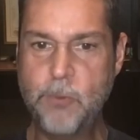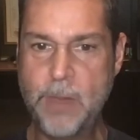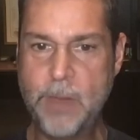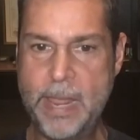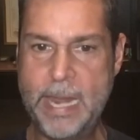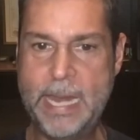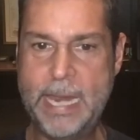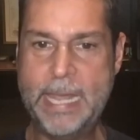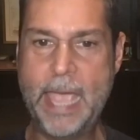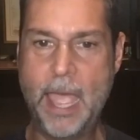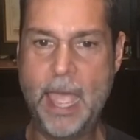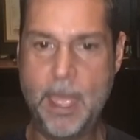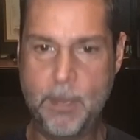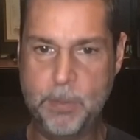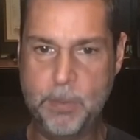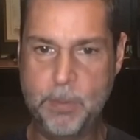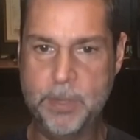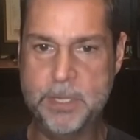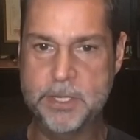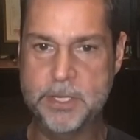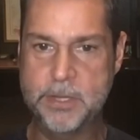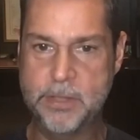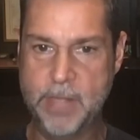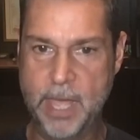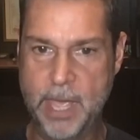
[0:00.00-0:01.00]
really
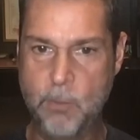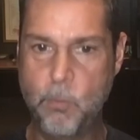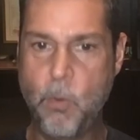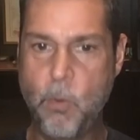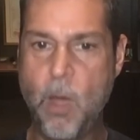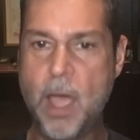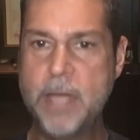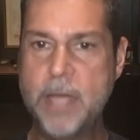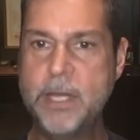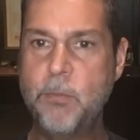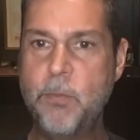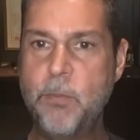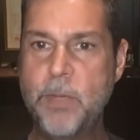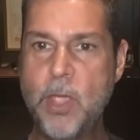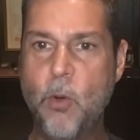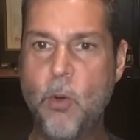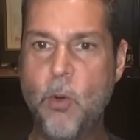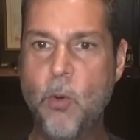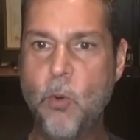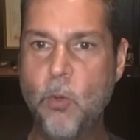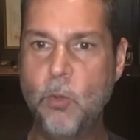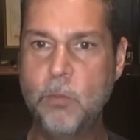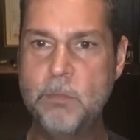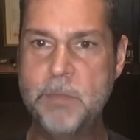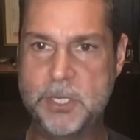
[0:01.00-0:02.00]
happened there? Why did we
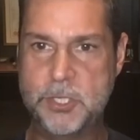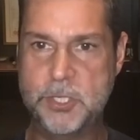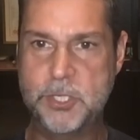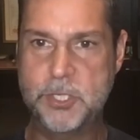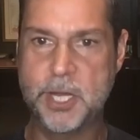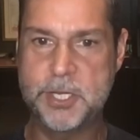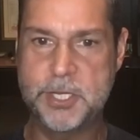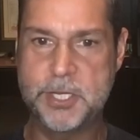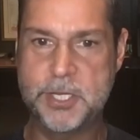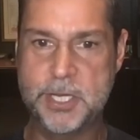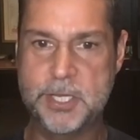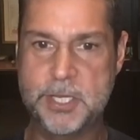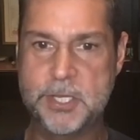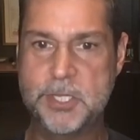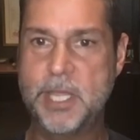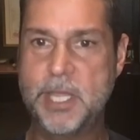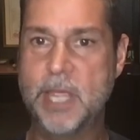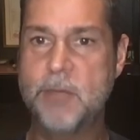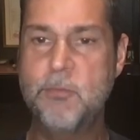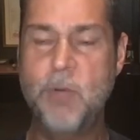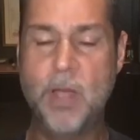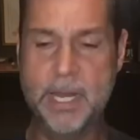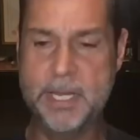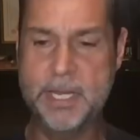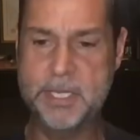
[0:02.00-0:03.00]
all misjudge it and
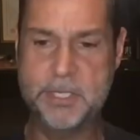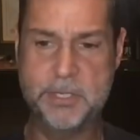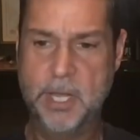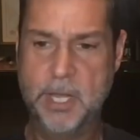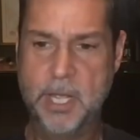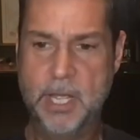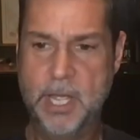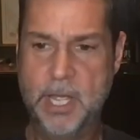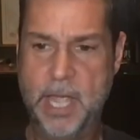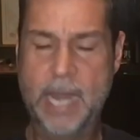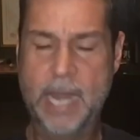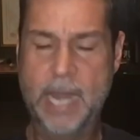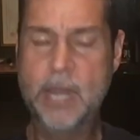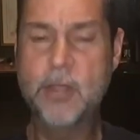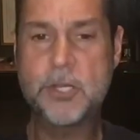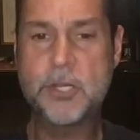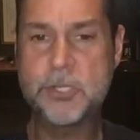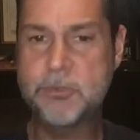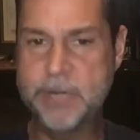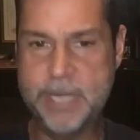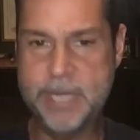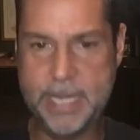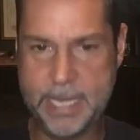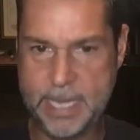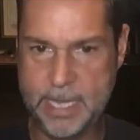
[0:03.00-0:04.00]
say, well, it
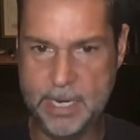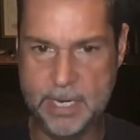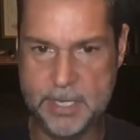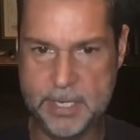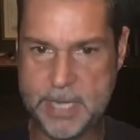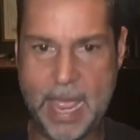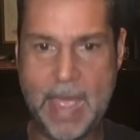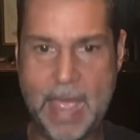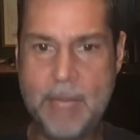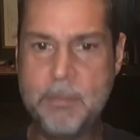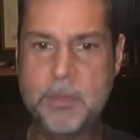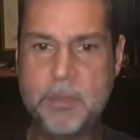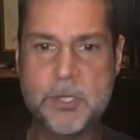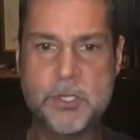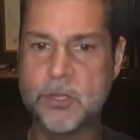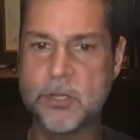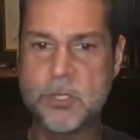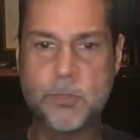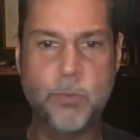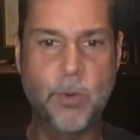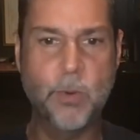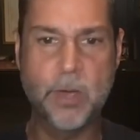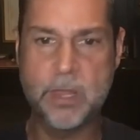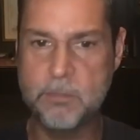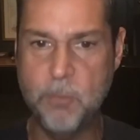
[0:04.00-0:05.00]
looks ridiculous.
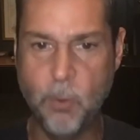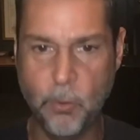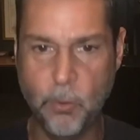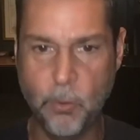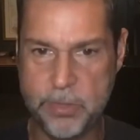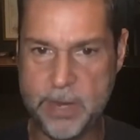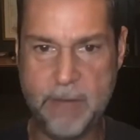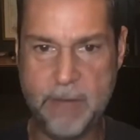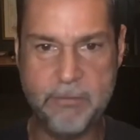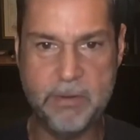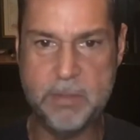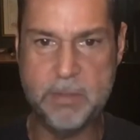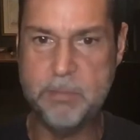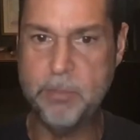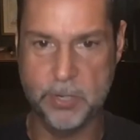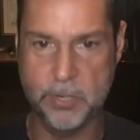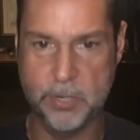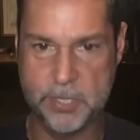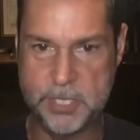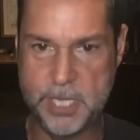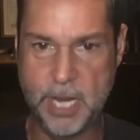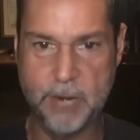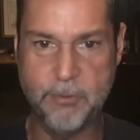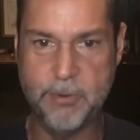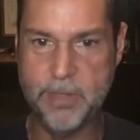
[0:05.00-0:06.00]
Amazon's worth more than every
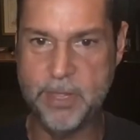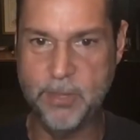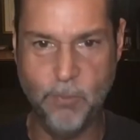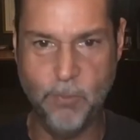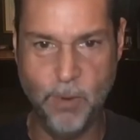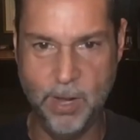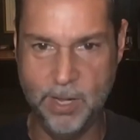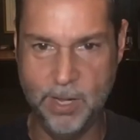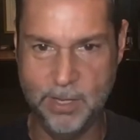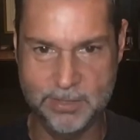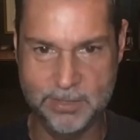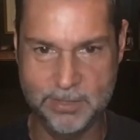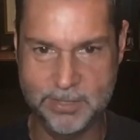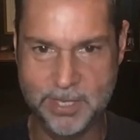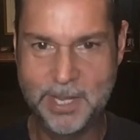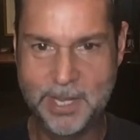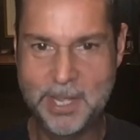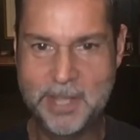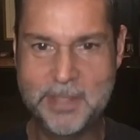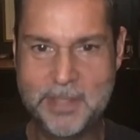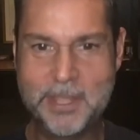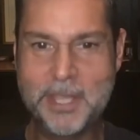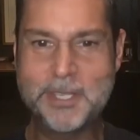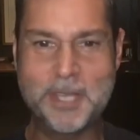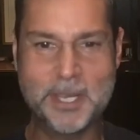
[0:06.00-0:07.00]
bookseller in the world.
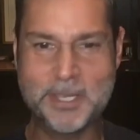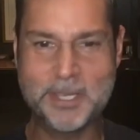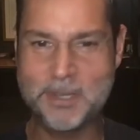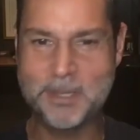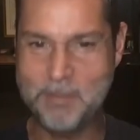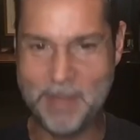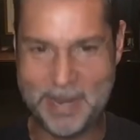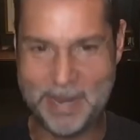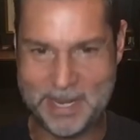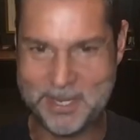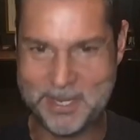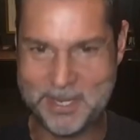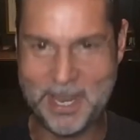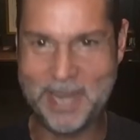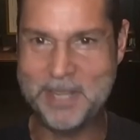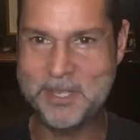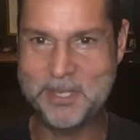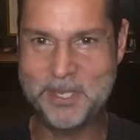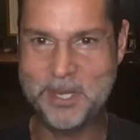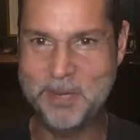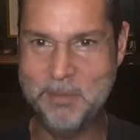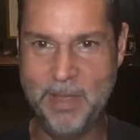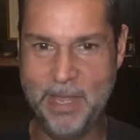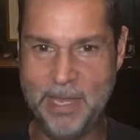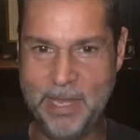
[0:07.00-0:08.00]
This doesn't make
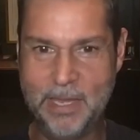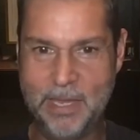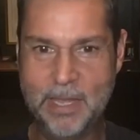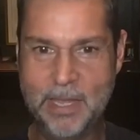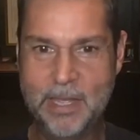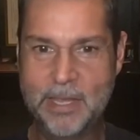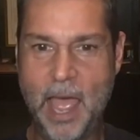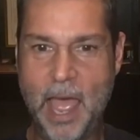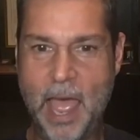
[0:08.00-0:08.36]
sense to me.